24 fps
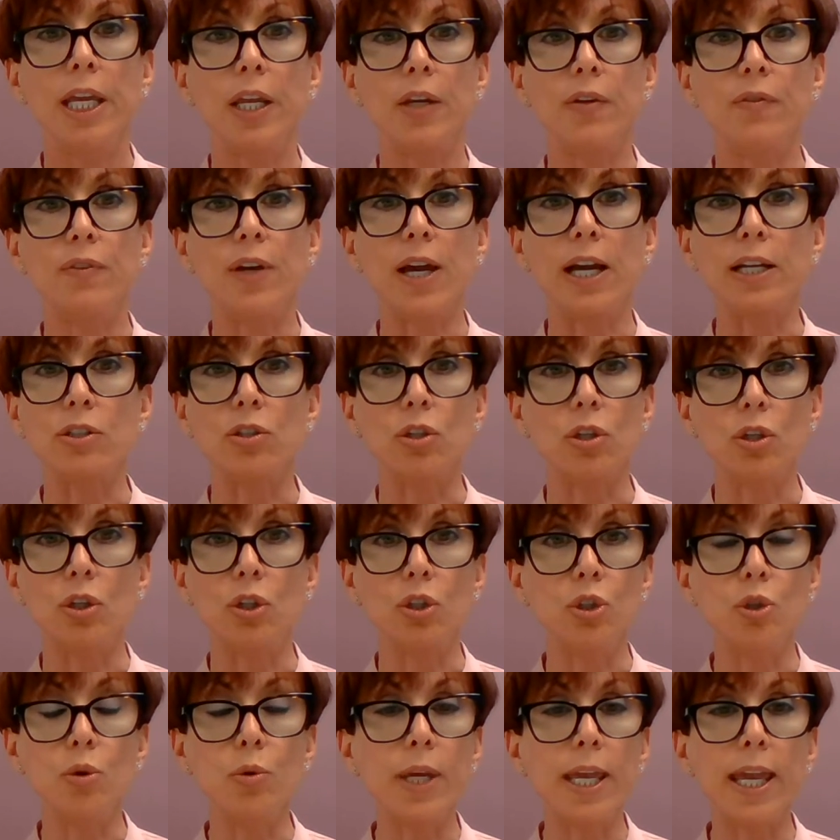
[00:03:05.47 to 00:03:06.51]
In fact,
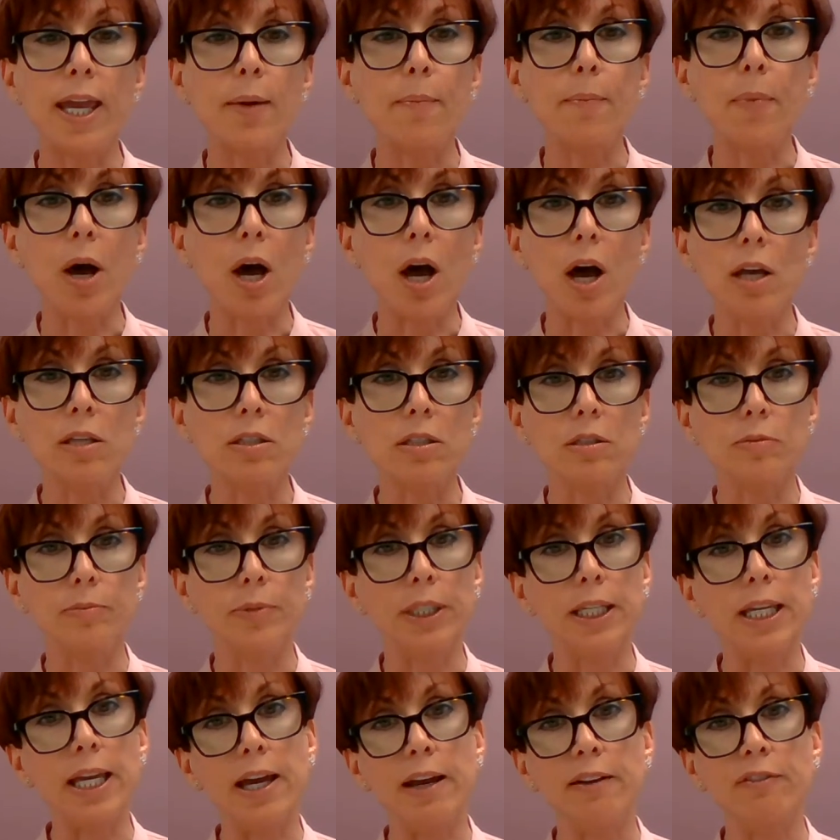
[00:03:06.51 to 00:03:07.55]
you can't
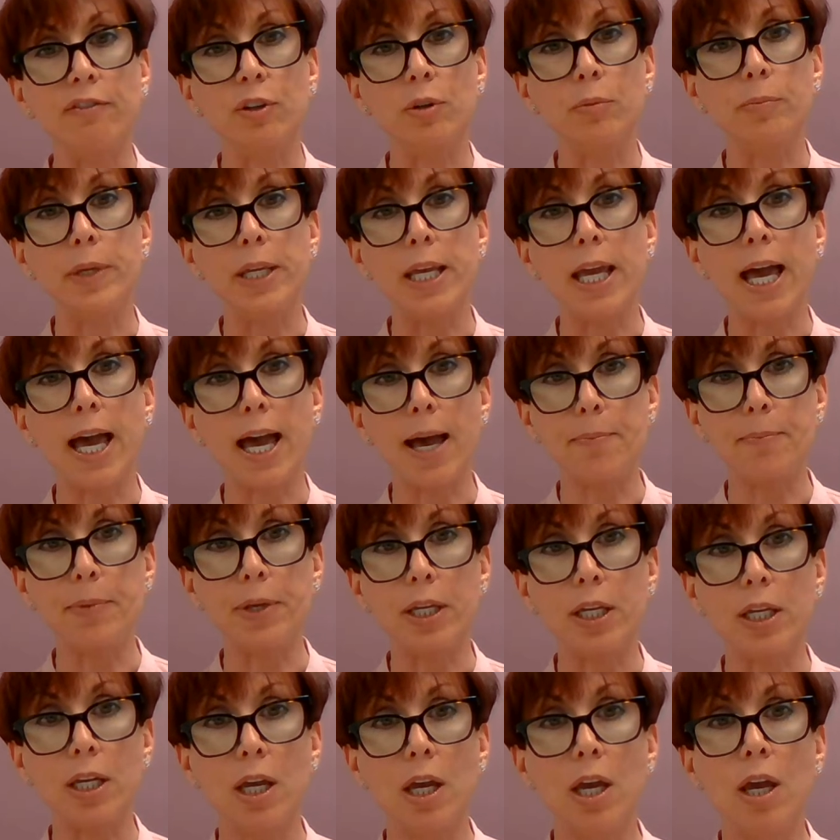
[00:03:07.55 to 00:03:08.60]
possibly ever be
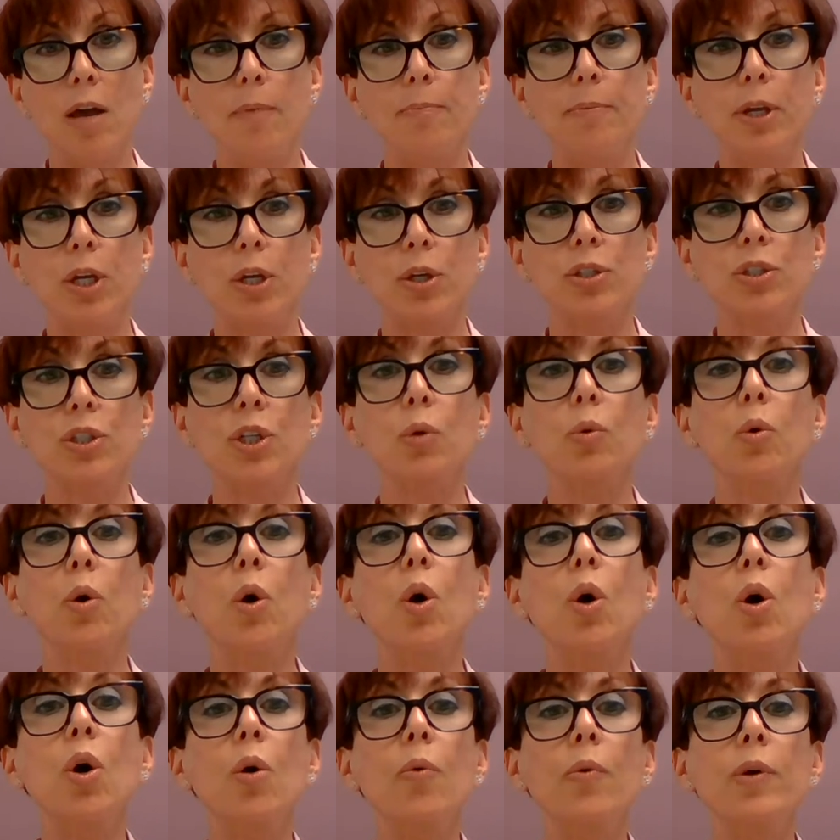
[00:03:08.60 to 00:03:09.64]
happy because there
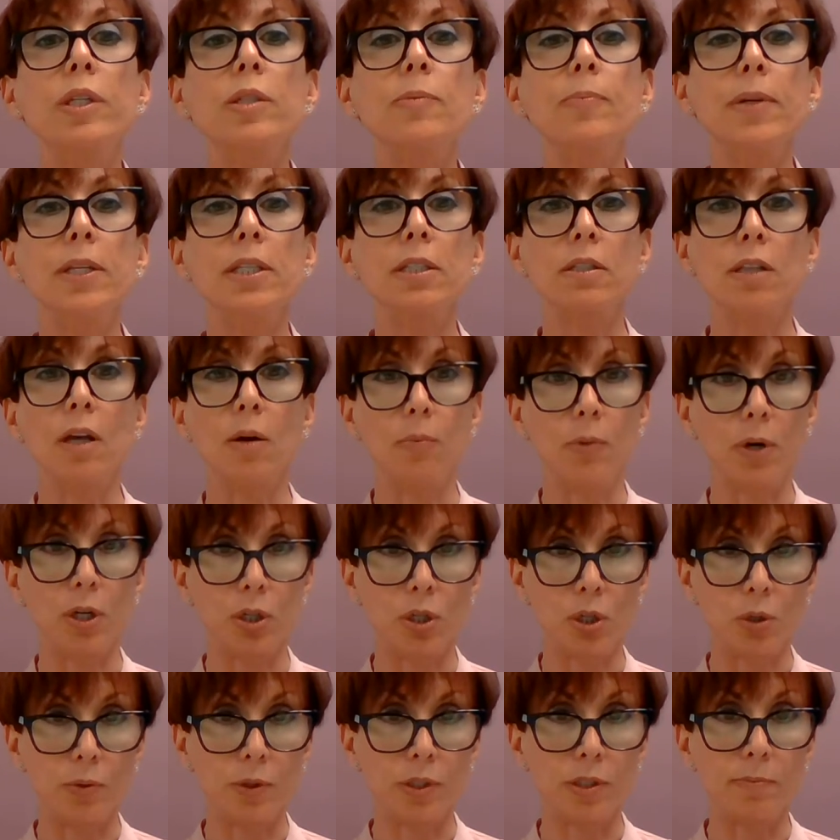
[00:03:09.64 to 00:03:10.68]
will always be
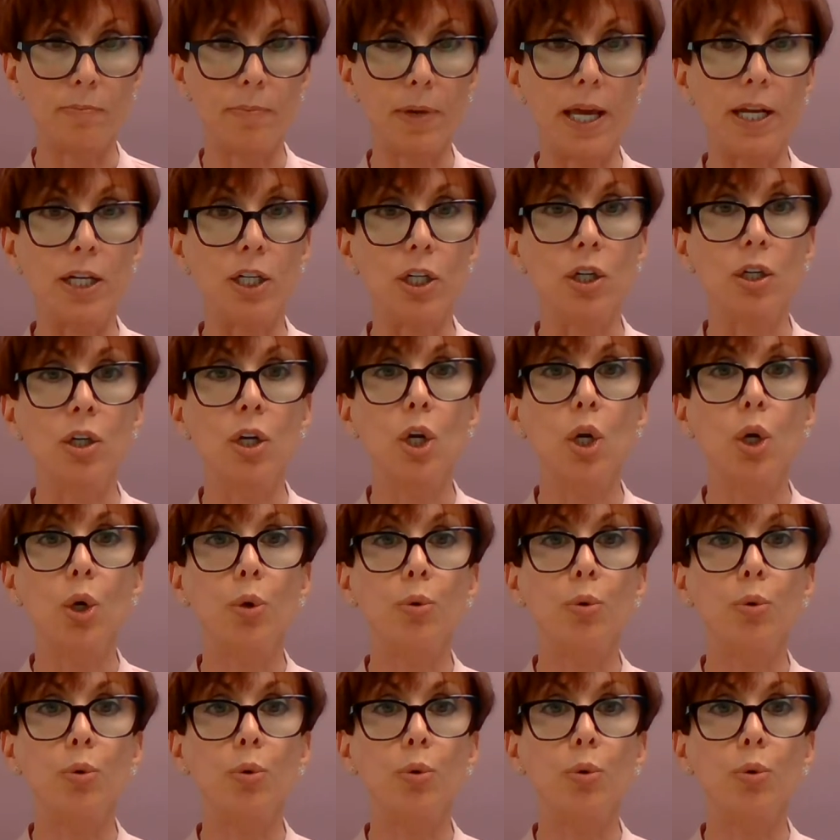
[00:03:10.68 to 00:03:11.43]
someone who is better,